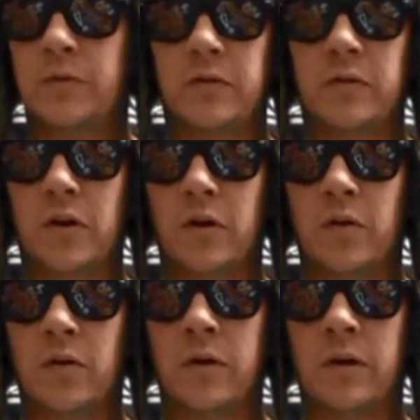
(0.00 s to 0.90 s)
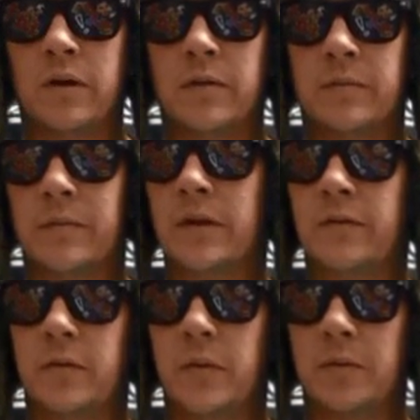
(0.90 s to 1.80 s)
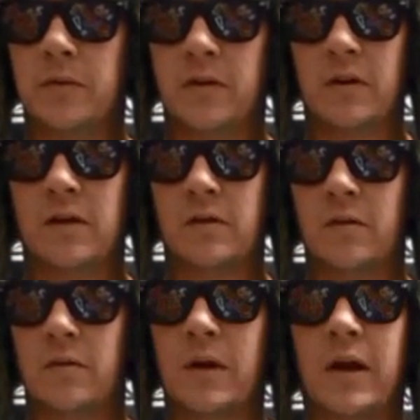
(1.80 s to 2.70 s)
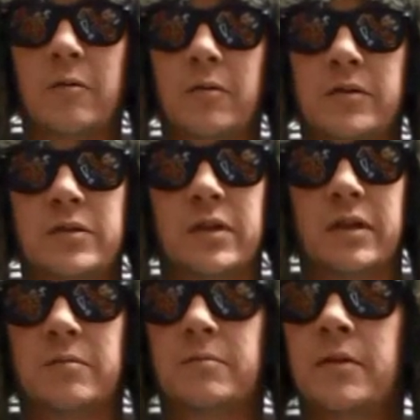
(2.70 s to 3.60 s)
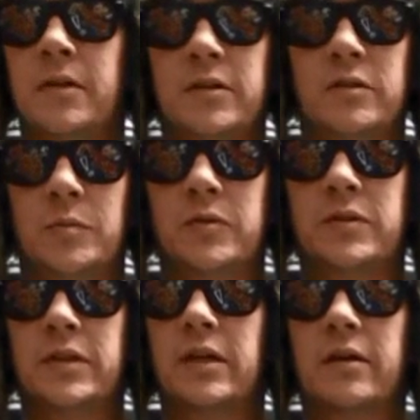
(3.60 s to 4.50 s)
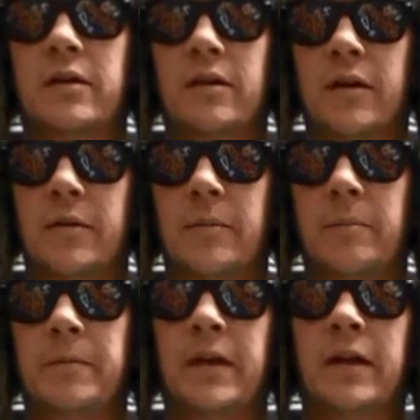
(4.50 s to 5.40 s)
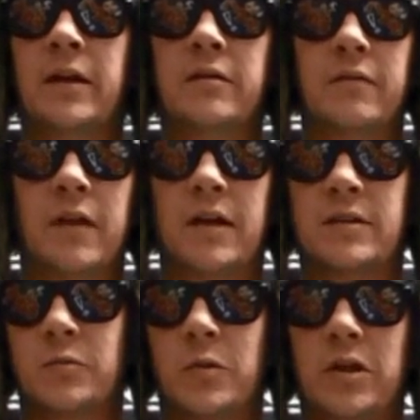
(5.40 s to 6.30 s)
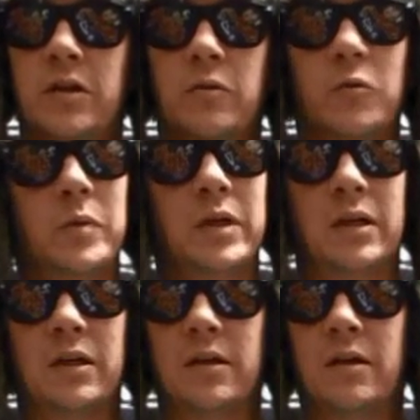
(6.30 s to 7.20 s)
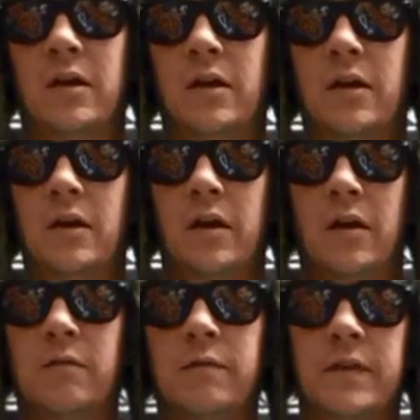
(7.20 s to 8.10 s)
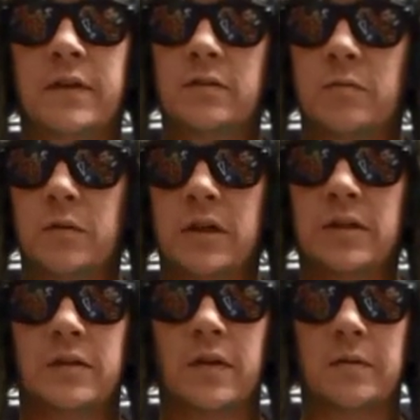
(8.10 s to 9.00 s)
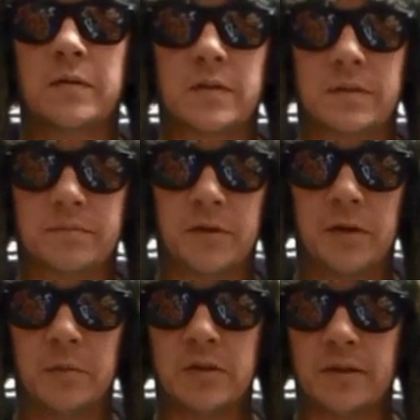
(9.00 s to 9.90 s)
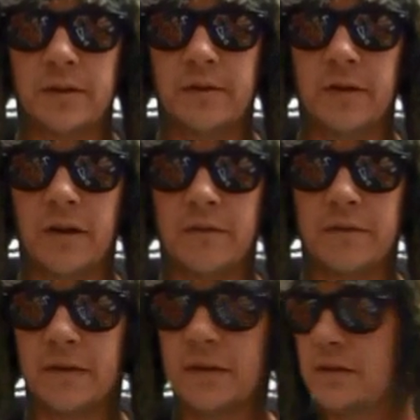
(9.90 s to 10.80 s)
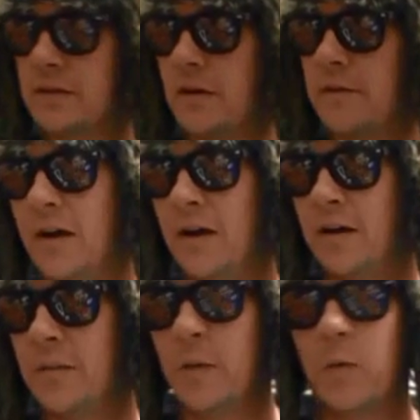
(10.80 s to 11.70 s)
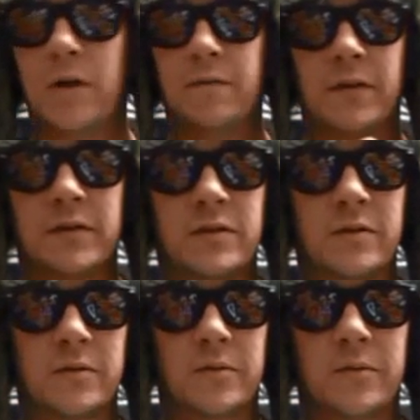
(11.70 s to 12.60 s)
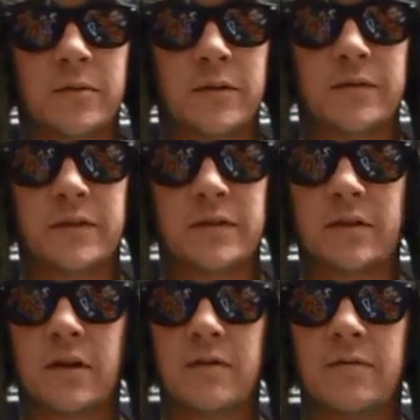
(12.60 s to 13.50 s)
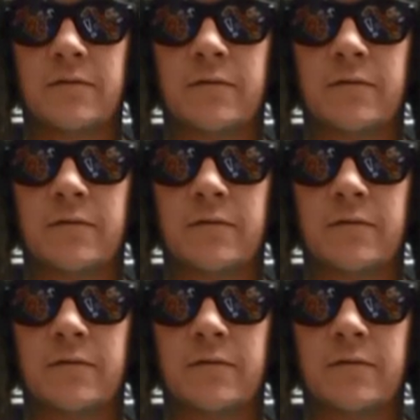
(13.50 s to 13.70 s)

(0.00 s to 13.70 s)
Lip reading: of you know, many of you probably do not know, I was like really super sick the end of last week through the beginning of this week, so I was pretty much living off of this stuff. My wife also loves this stuff.